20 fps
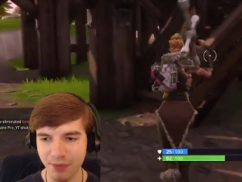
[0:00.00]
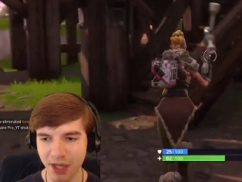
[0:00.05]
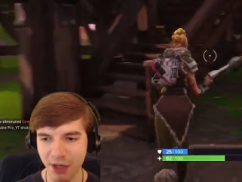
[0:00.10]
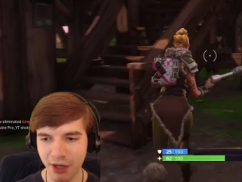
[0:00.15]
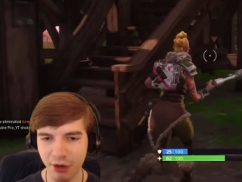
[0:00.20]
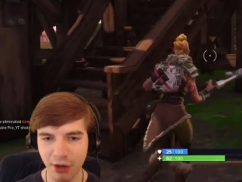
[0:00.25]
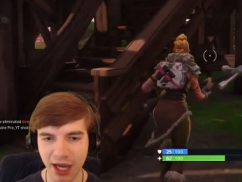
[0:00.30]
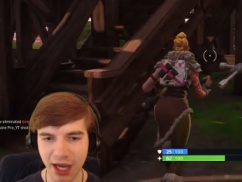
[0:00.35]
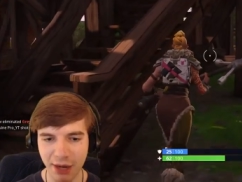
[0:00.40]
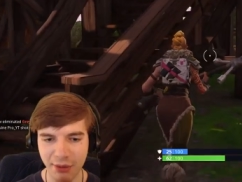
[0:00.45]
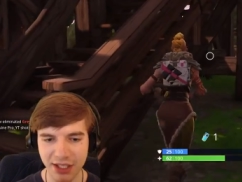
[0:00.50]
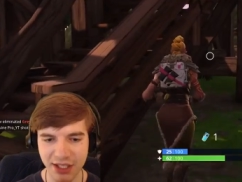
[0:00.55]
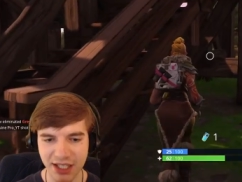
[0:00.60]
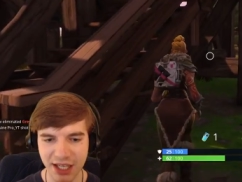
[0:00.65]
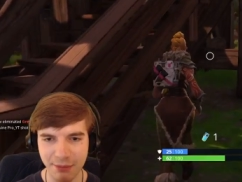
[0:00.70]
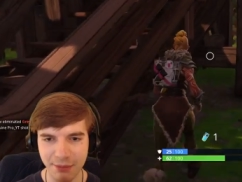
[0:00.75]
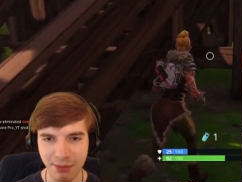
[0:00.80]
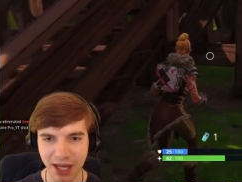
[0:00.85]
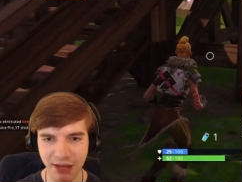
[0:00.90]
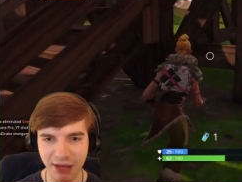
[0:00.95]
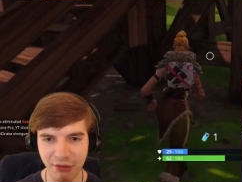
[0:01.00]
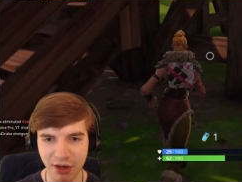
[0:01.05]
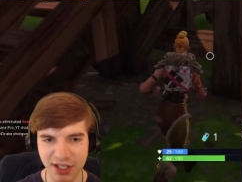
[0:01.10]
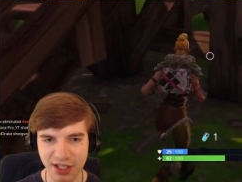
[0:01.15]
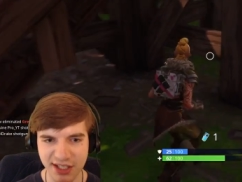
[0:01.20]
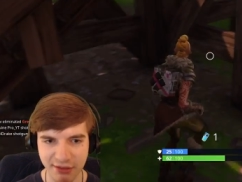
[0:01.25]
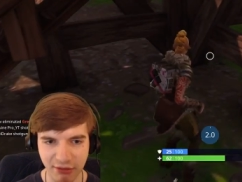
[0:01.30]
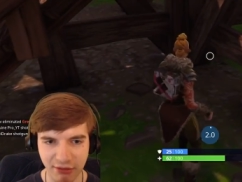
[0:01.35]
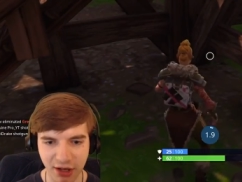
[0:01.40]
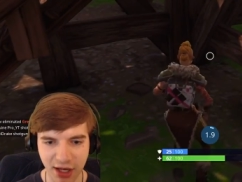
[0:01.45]
I don't know how he did, but I
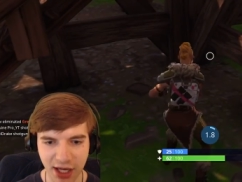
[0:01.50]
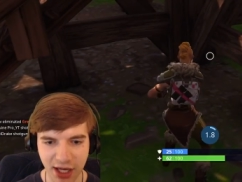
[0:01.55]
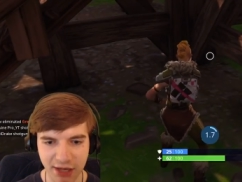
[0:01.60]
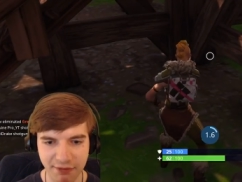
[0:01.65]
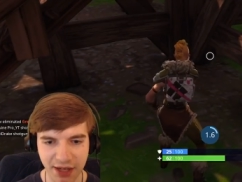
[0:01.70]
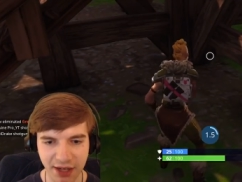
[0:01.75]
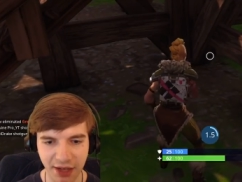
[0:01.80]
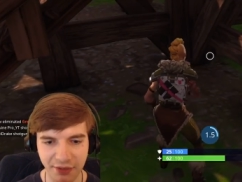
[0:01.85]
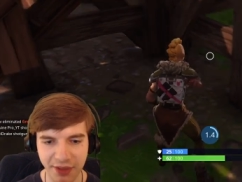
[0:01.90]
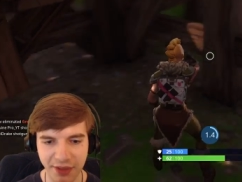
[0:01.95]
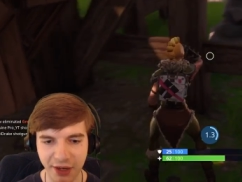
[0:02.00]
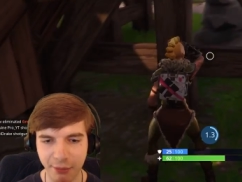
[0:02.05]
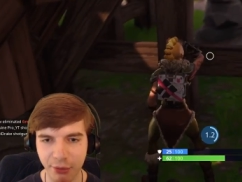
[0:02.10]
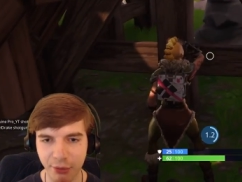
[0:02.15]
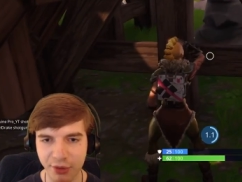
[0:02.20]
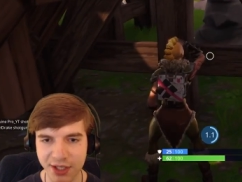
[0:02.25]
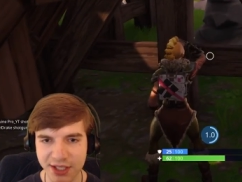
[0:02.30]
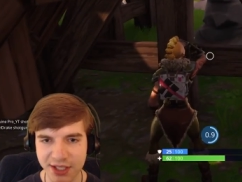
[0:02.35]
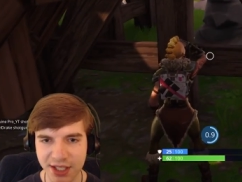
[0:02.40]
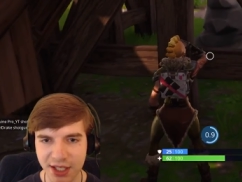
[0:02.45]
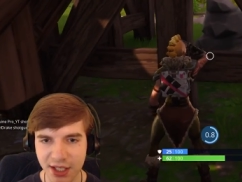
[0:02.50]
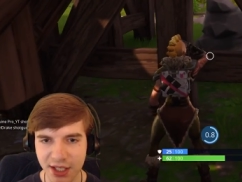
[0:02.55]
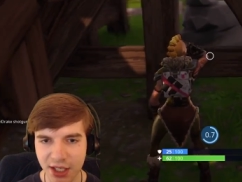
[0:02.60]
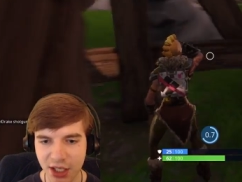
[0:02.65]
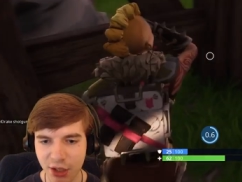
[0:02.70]
lost a lot of health there, boys.